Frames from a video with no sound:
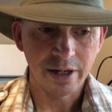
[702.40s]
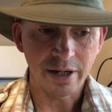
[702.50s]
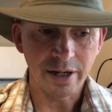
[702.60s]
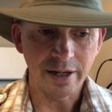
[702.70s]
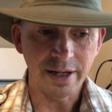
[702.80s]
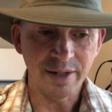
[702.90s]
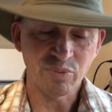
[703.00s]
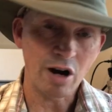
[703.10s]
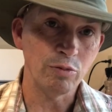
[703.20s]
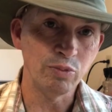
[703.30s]
uh, and
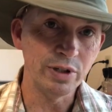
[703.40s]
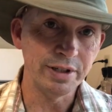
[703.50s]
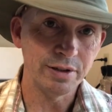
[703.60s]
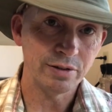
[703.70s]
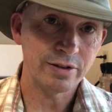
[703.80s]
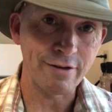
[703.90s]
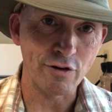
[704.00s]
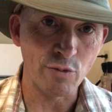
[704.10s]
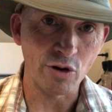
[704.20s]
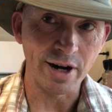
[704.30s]
probably
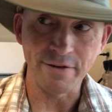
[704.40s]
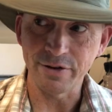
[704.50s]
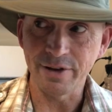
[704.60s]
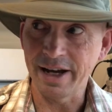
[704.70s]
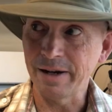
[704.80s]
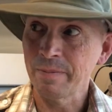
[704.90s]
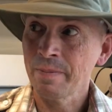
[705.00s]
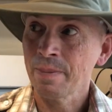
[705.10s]
several more after that